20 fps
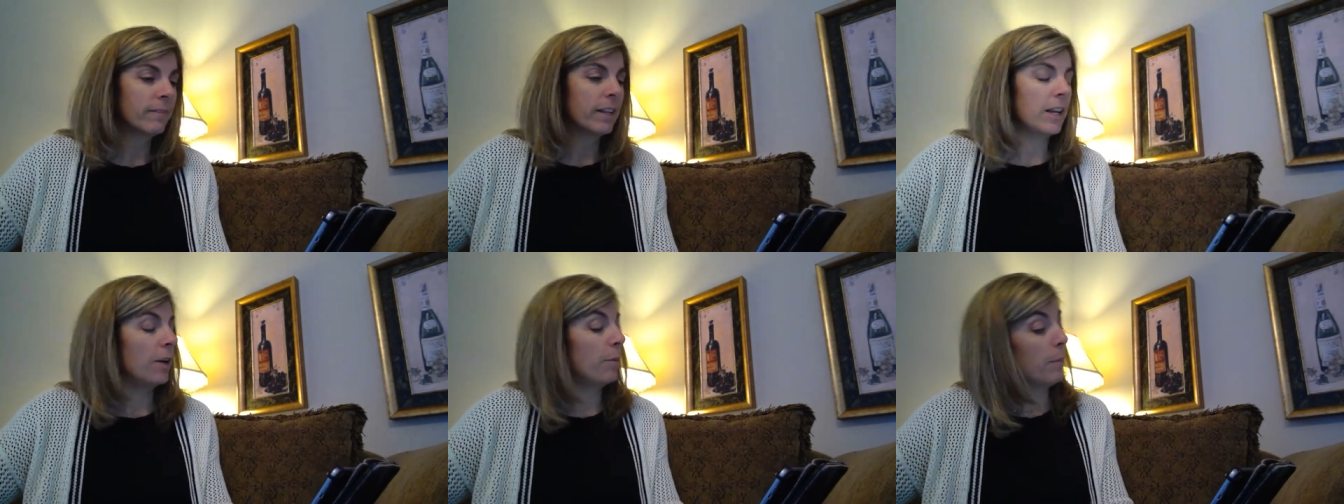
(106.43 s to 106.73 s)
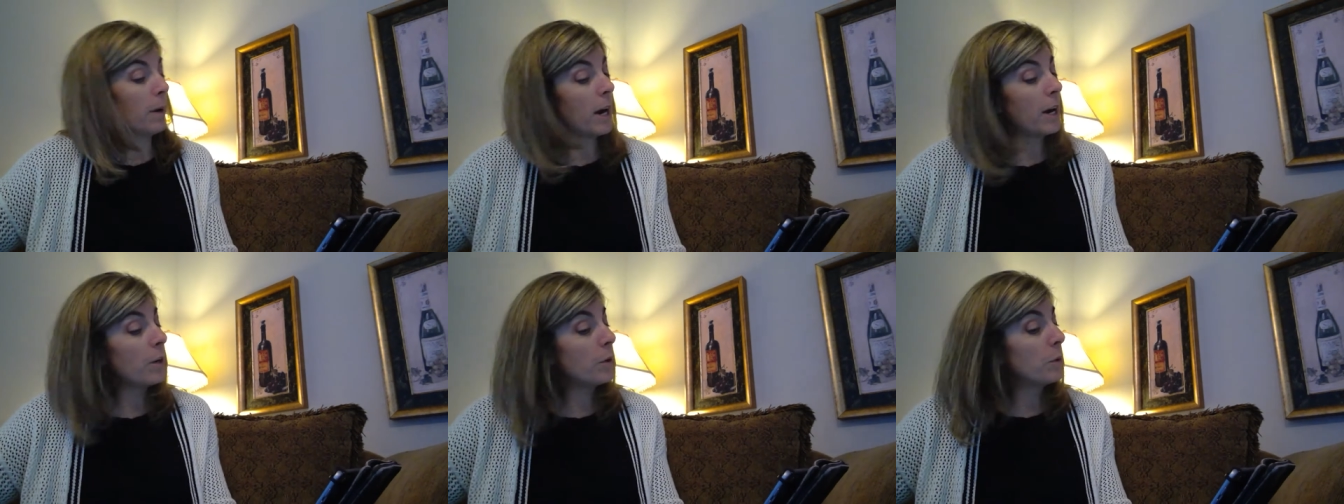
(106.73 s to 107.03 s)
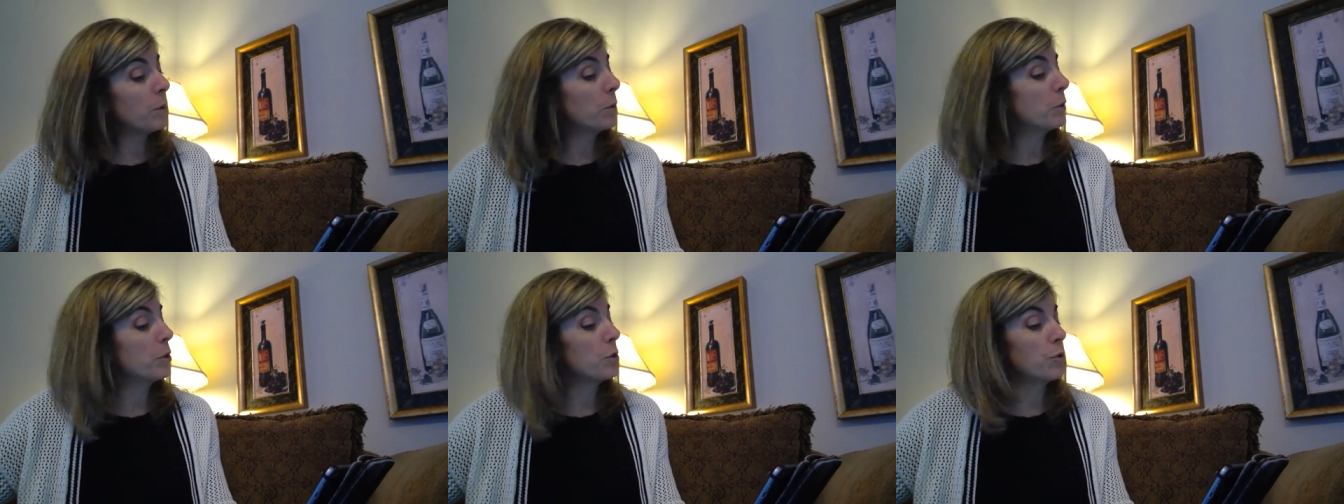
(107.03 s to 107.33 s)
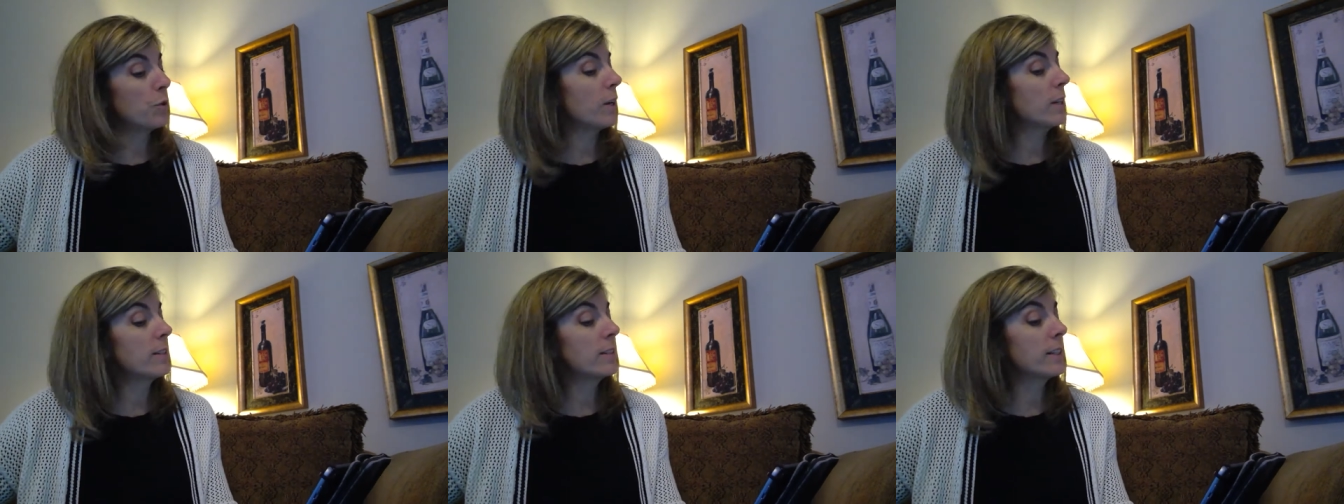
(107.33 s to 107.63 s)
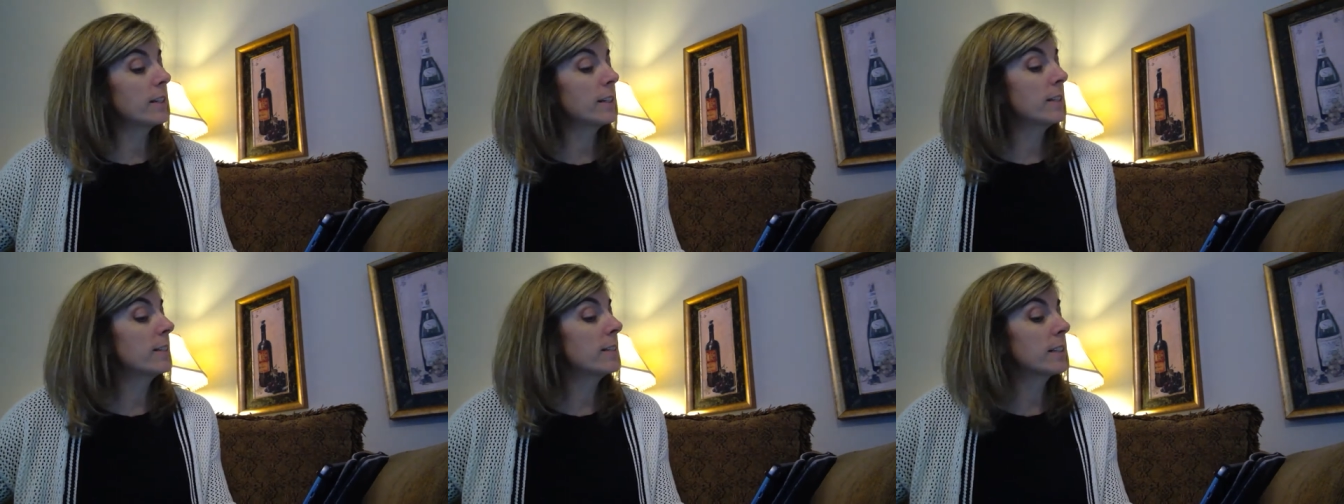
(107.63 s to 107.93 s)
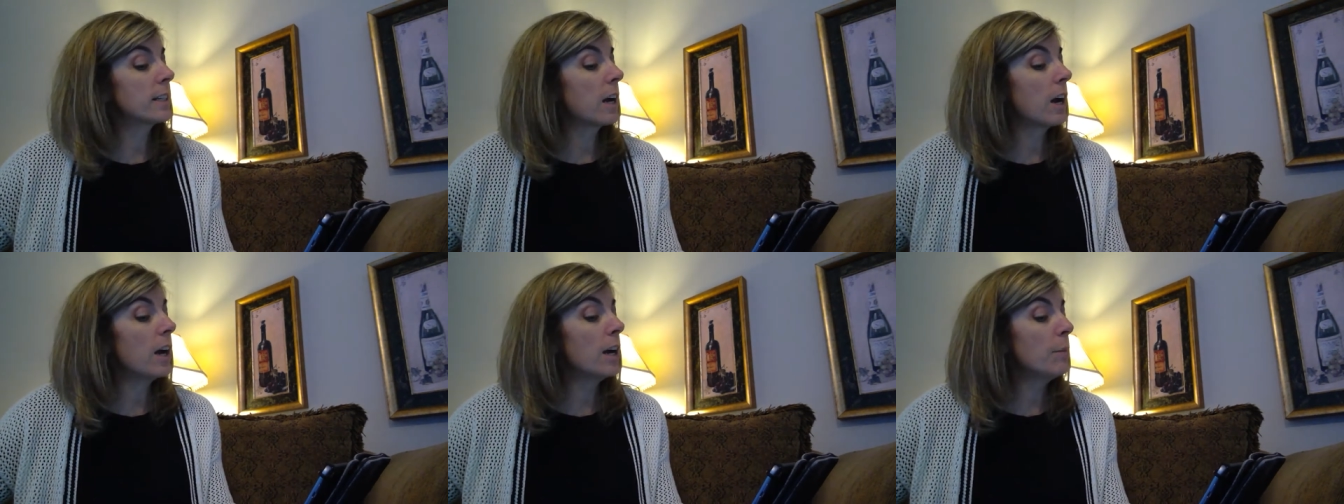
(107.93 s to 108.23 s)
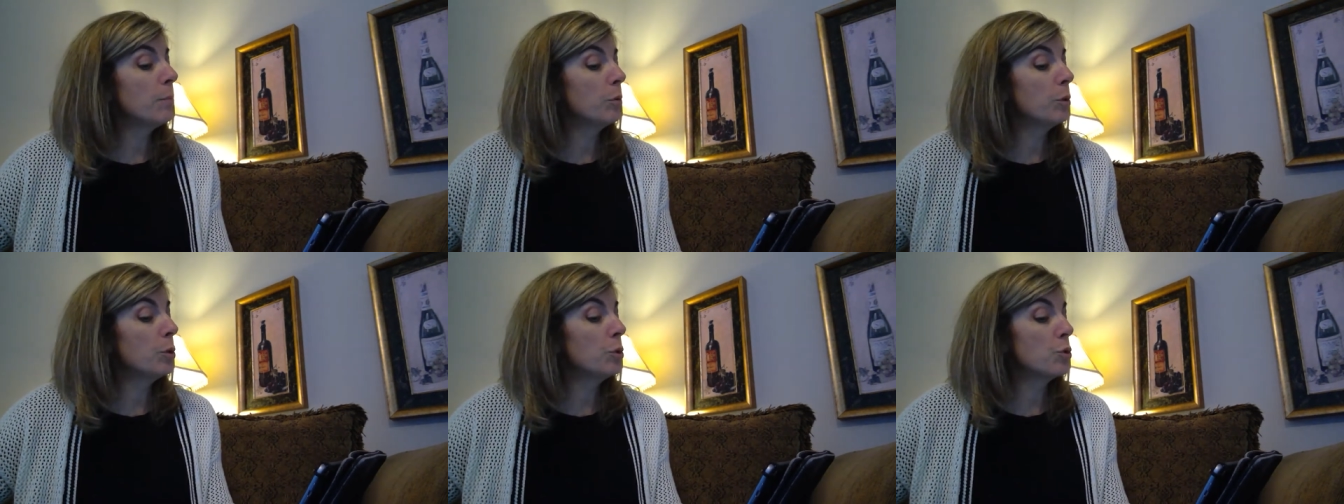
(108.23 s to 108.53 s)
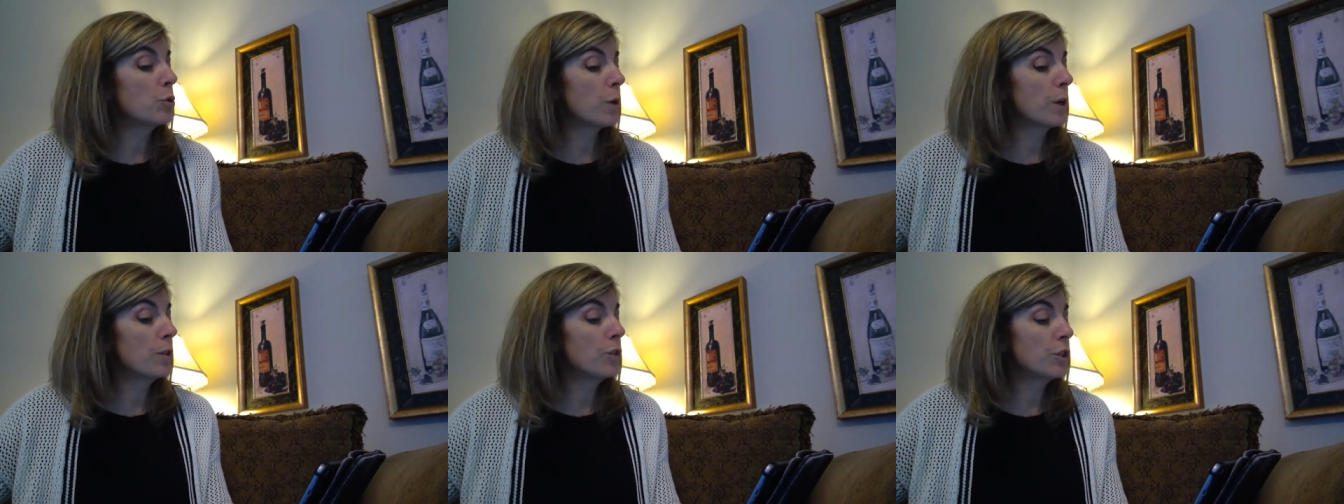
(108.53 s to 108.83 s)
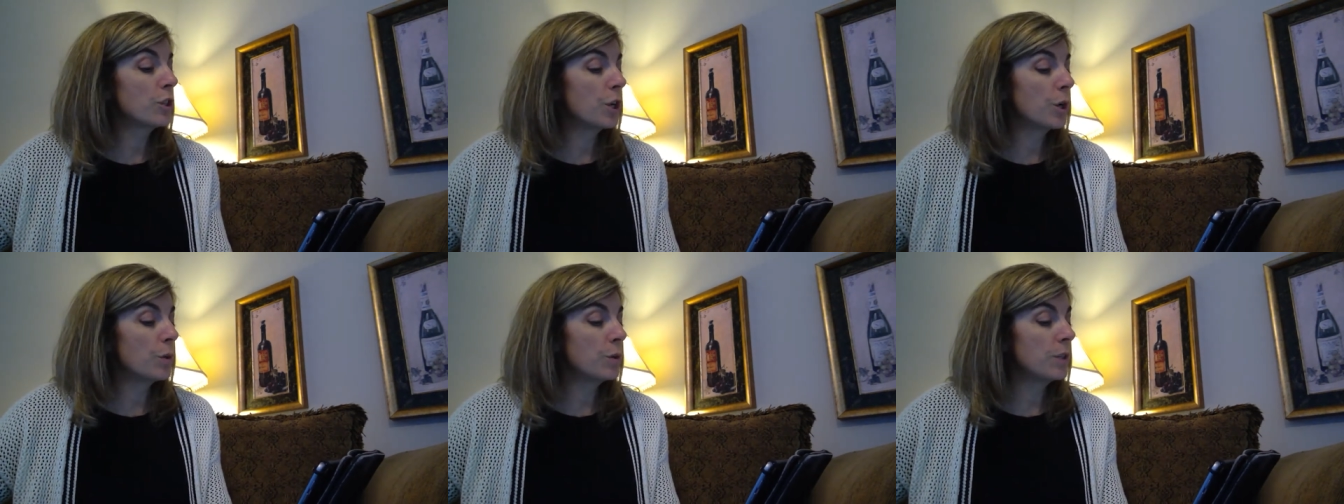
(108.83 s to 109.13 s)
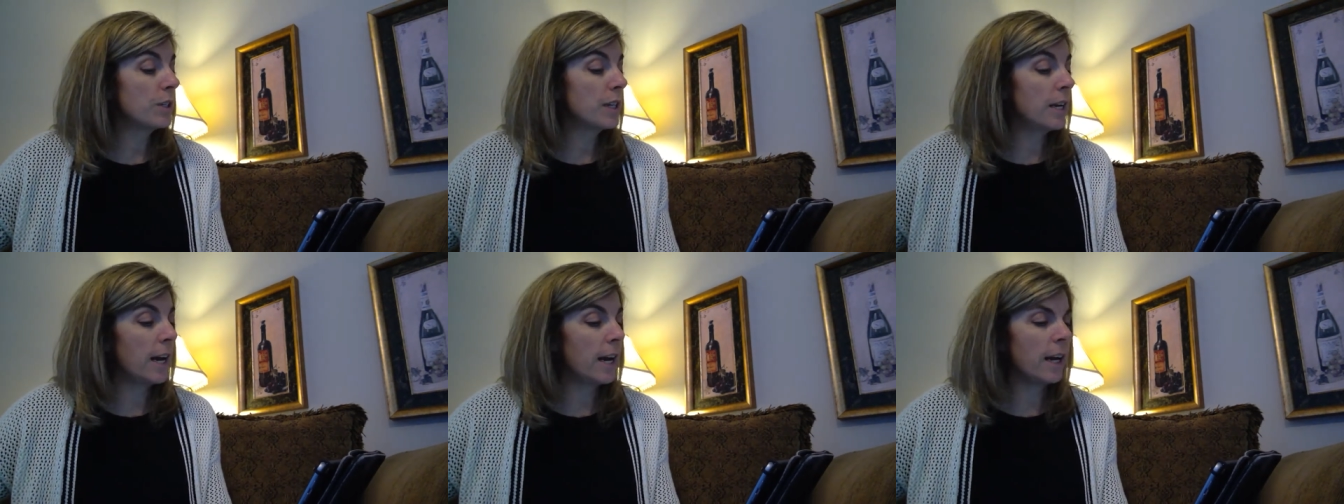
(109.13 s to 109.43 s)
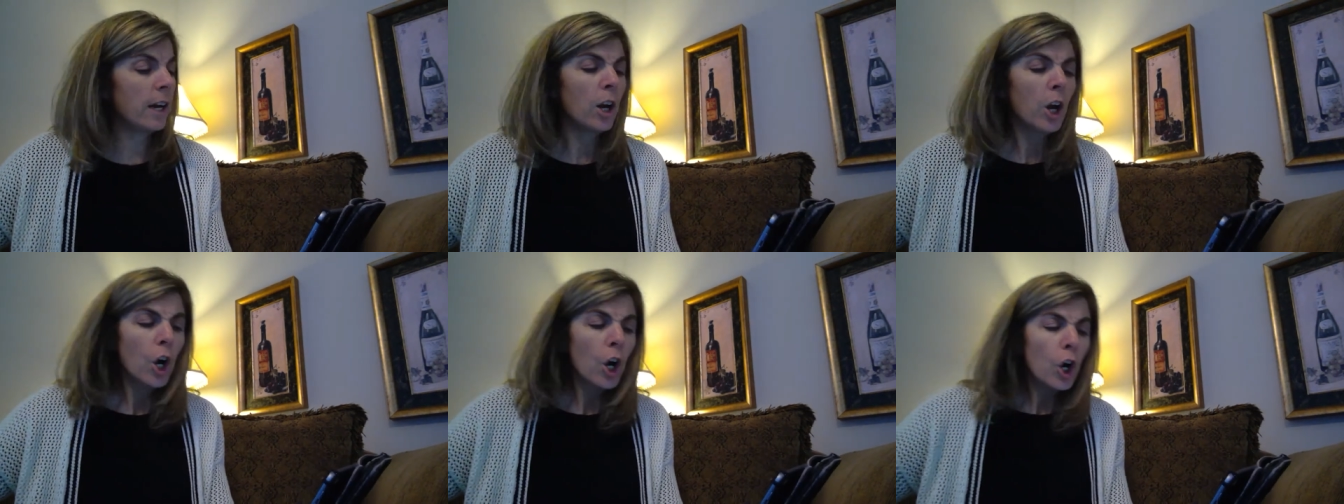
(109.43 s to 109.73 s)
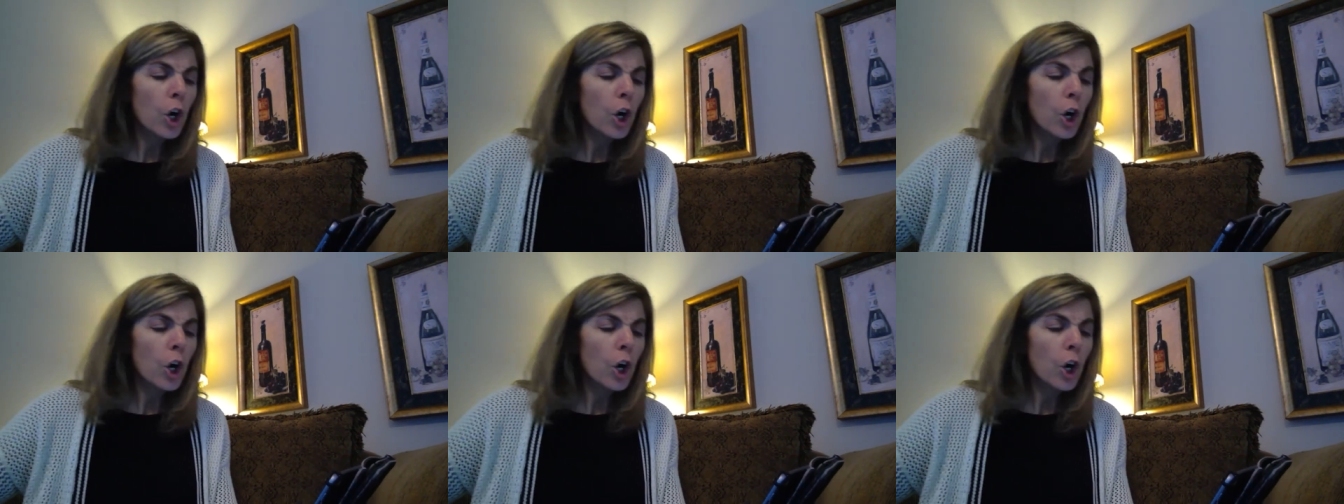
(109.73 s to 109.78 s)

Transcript: Elmira was dressed in a sky blue trench coat today,